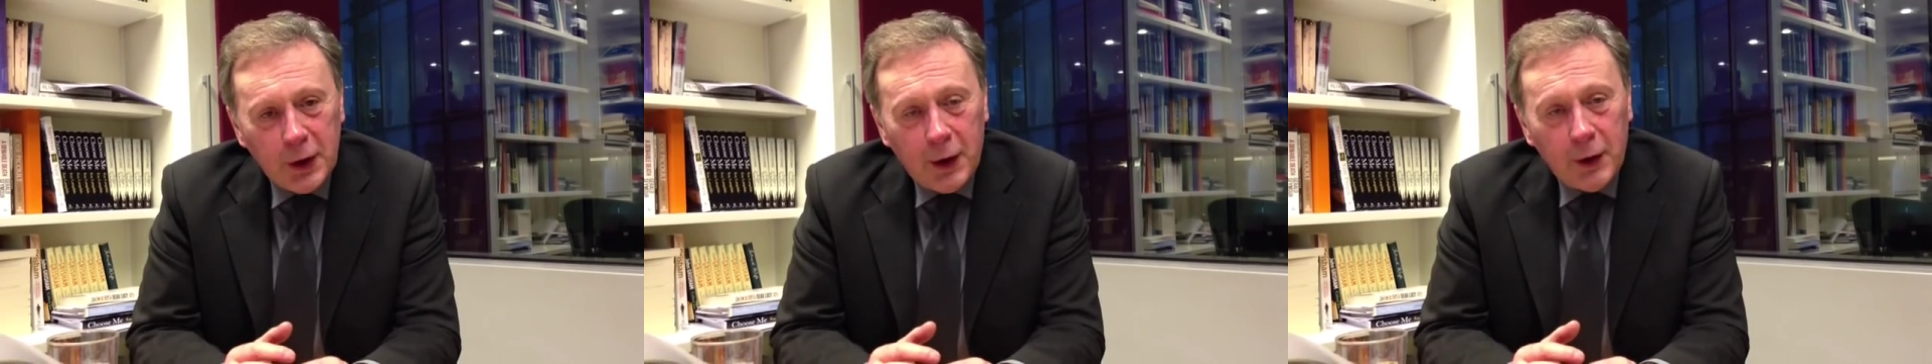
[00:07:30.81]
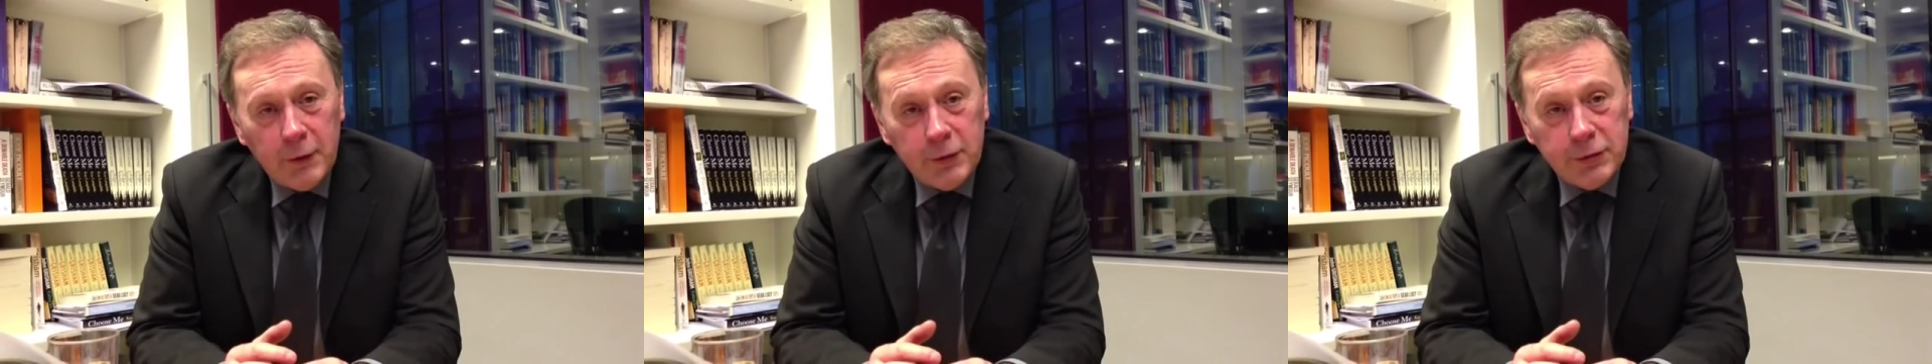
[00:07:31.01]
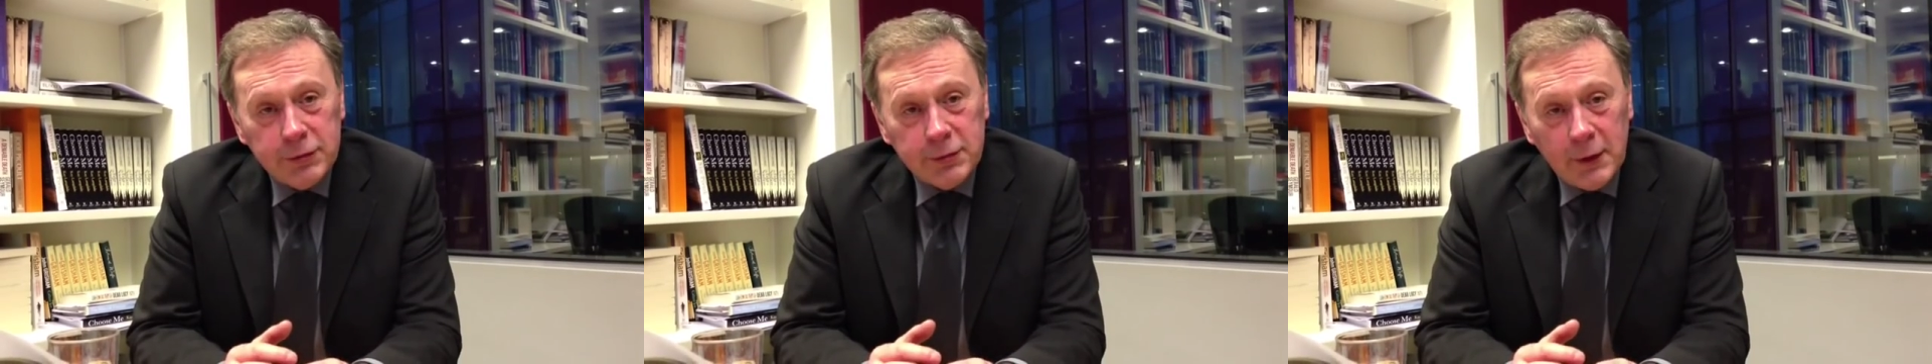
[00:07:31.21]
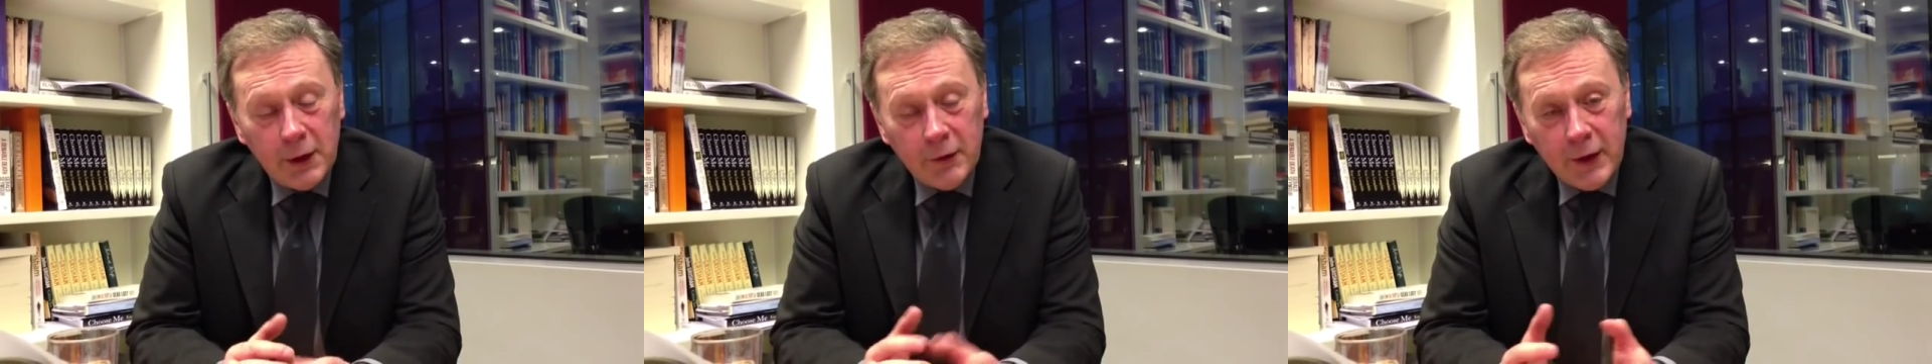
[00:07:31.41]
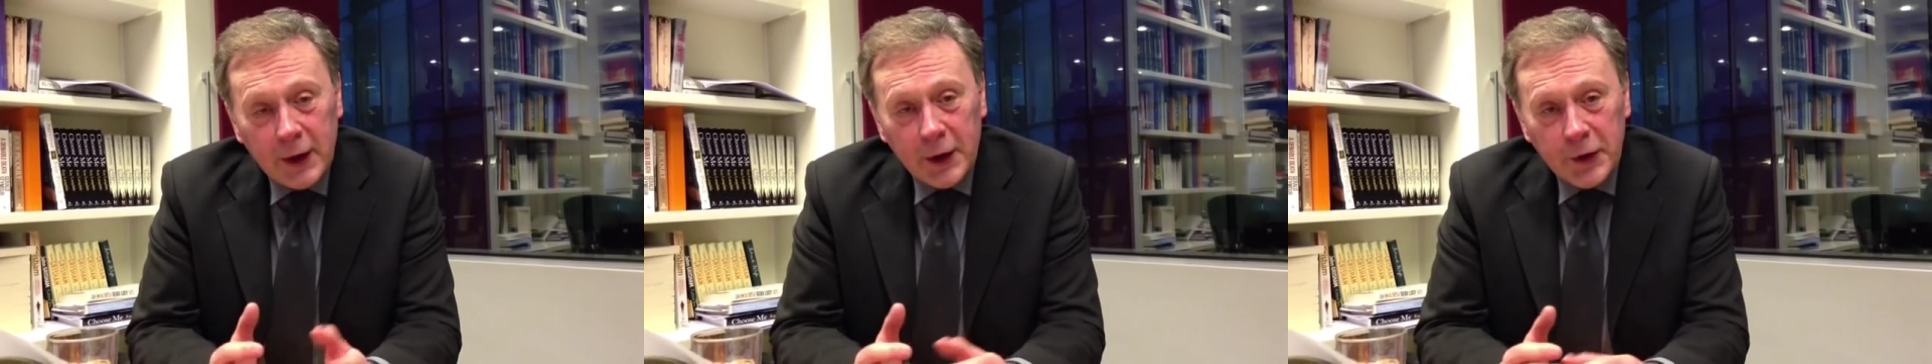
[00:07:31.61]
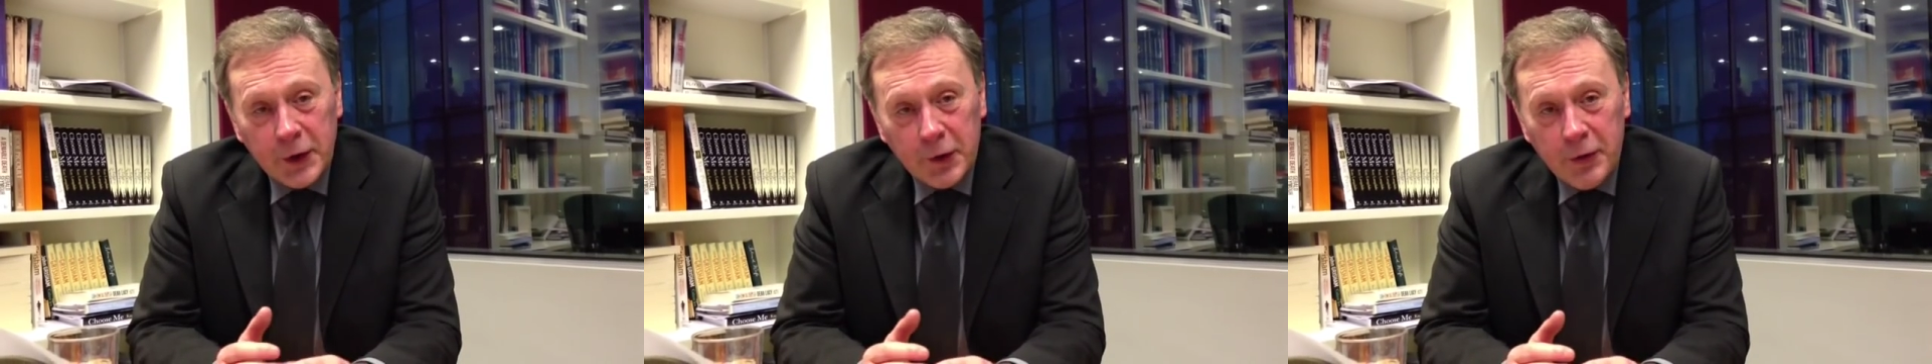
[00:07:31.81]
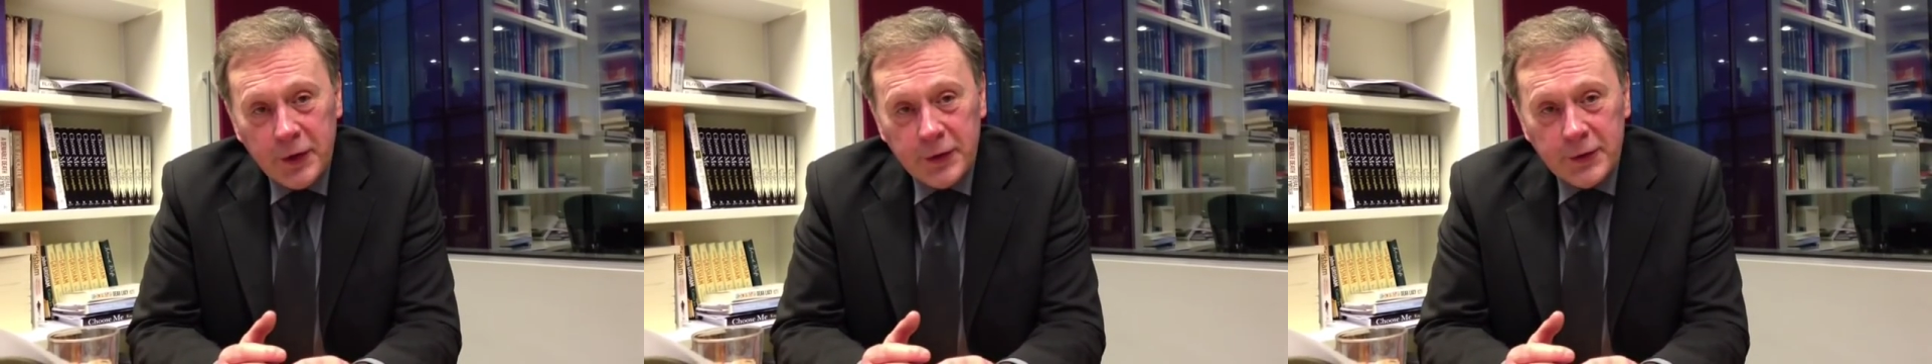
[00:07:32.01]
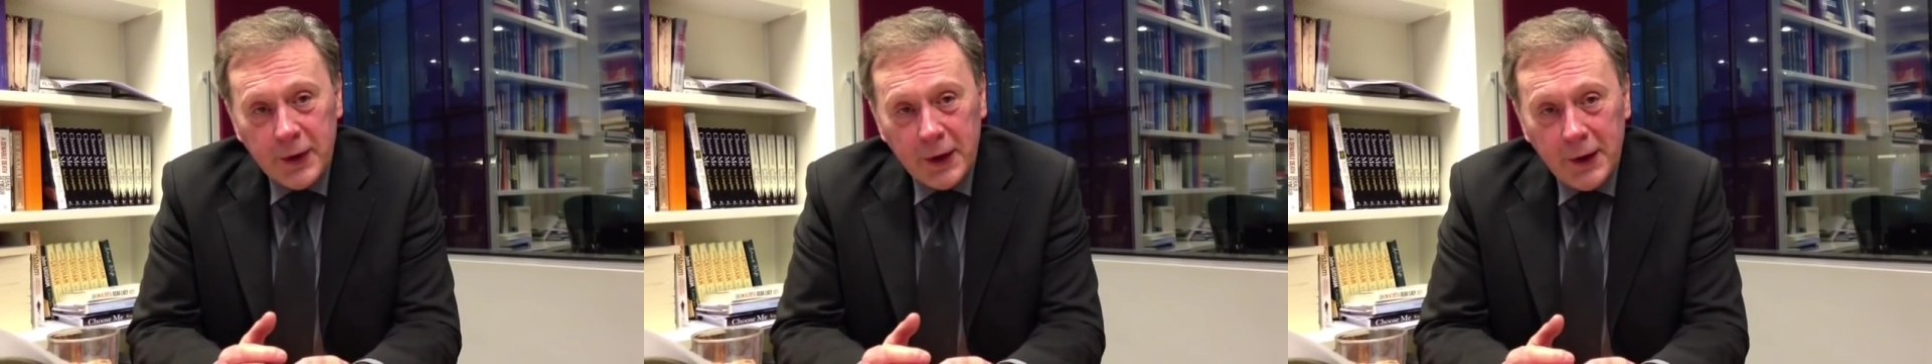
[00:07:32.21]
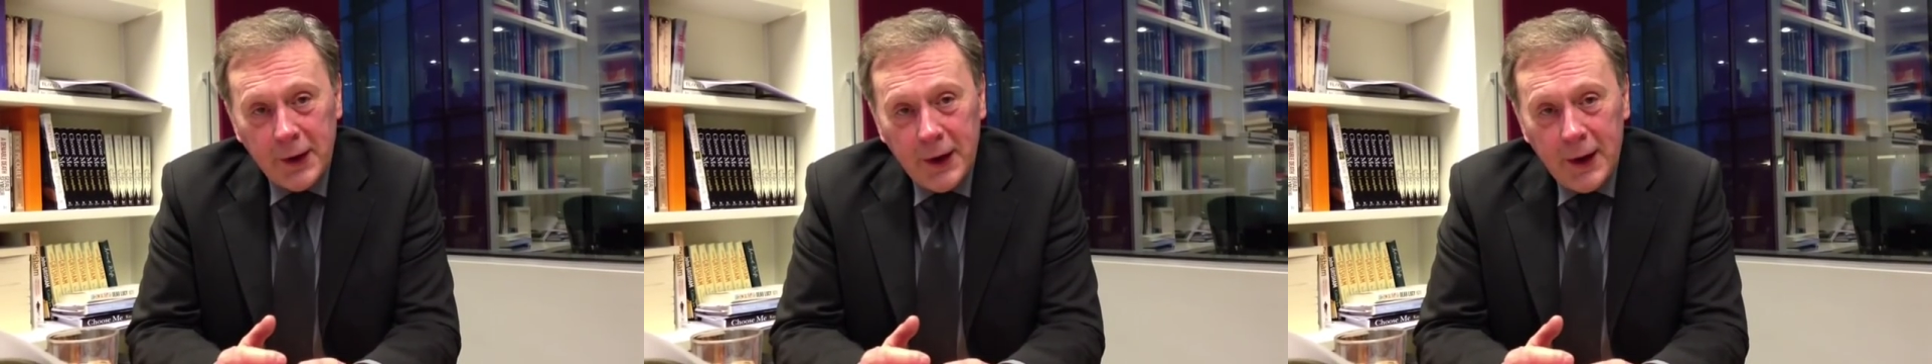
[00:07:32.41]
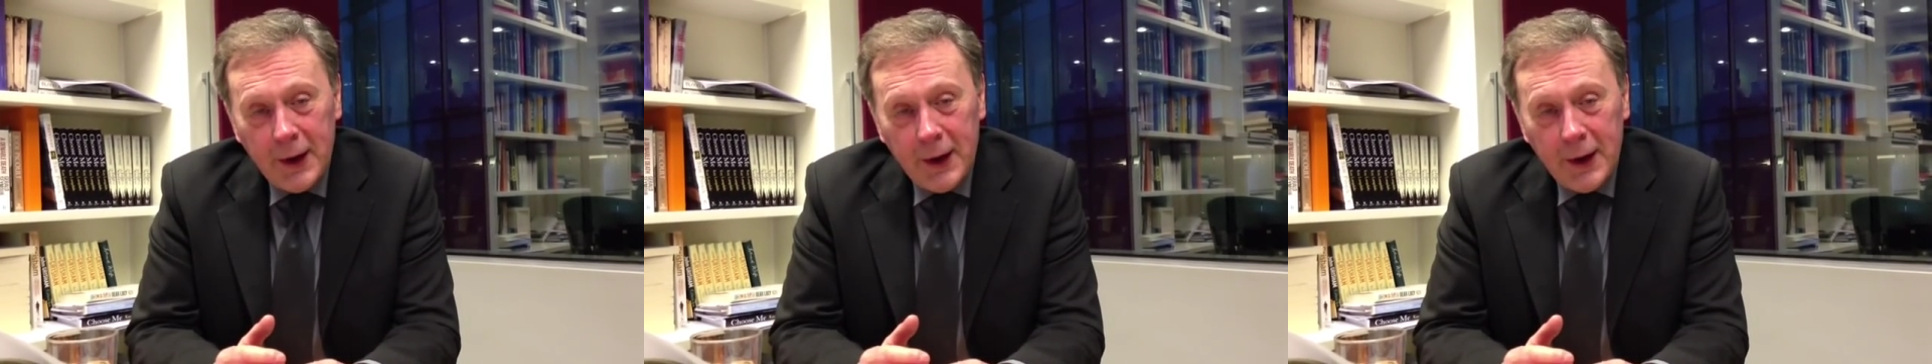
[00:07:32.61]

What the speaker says: of Agatha Christie.